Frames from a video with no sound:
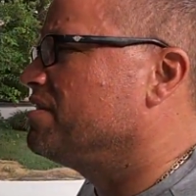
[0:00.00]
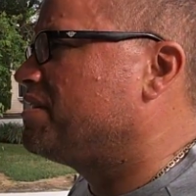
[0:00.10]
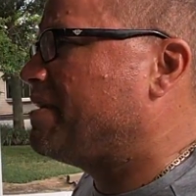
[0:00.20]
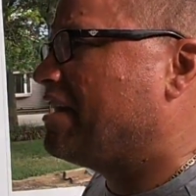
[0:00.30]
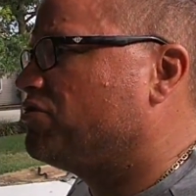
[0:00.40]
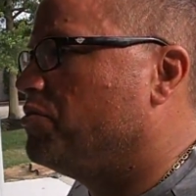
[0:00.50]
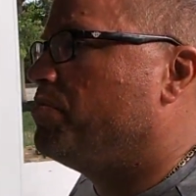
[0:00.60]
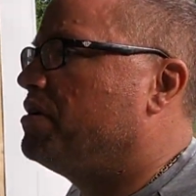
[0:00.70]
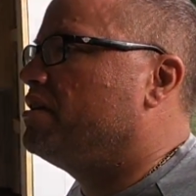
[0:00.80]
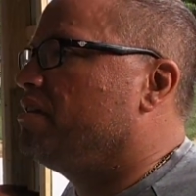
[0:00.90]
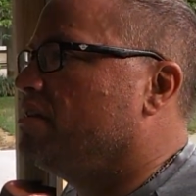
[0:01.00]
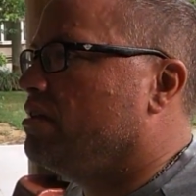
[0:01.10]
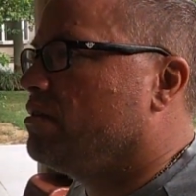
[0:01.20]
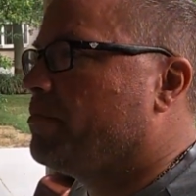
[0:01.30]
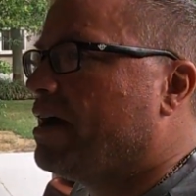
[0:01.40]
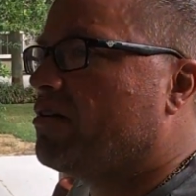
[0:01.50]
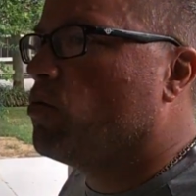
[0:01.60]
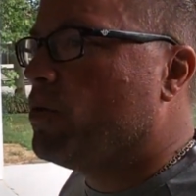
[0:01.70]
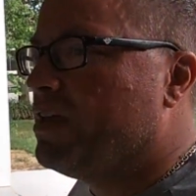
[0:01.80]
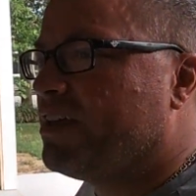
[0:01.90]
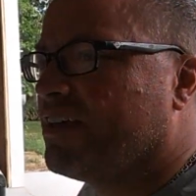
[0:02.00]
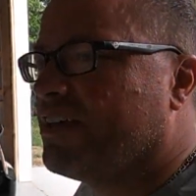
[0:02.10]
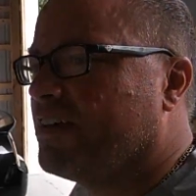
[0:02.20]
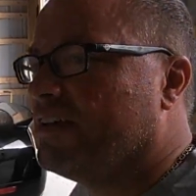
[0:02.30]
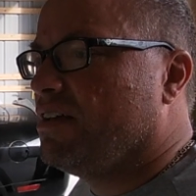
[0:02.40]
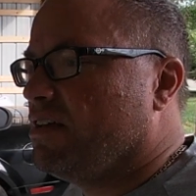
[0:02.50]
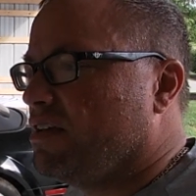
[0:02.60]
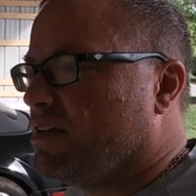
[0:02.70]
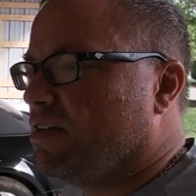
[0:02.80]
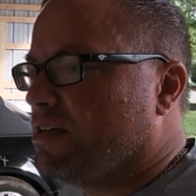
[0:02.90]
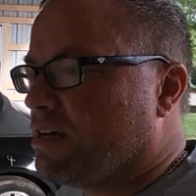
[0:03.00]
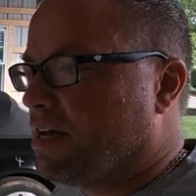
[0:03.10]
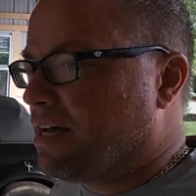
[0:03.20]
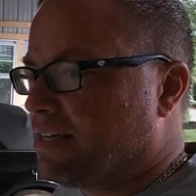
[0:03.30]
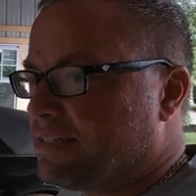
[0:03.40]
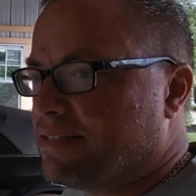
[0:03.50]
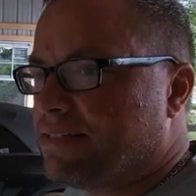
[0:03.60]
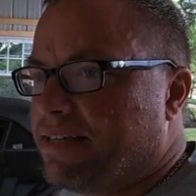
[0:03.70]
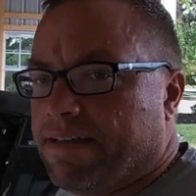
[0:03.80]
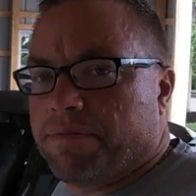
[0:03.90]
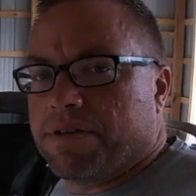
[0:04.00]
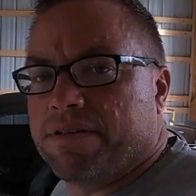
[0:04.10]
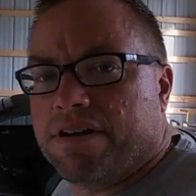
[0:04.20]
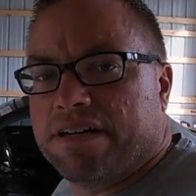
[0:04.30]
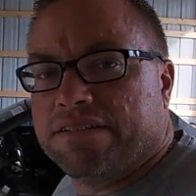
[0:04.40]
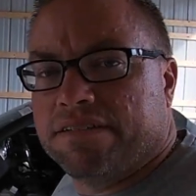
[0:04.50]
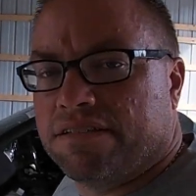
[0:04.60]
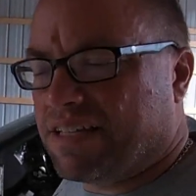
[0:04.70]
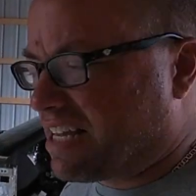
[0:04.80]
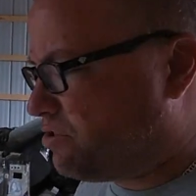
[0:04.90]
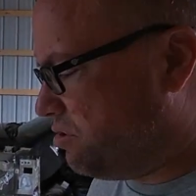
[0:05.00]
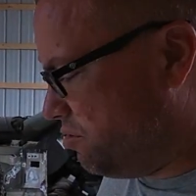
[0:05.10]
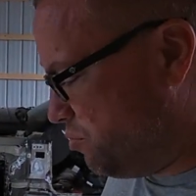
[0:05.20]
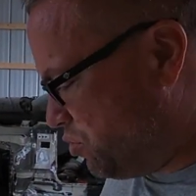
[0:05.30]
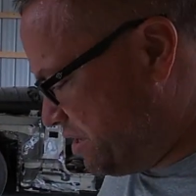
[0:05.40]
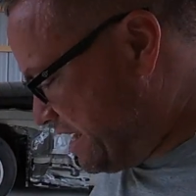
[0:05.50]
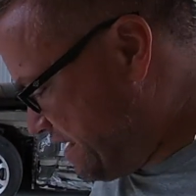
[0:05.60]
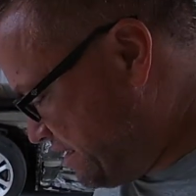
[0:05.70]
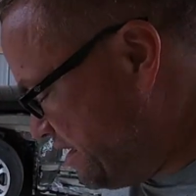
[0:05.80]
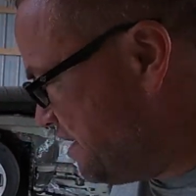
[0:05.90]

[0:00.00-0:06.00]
It's actually been about a week since they have been done, actually a little more than that,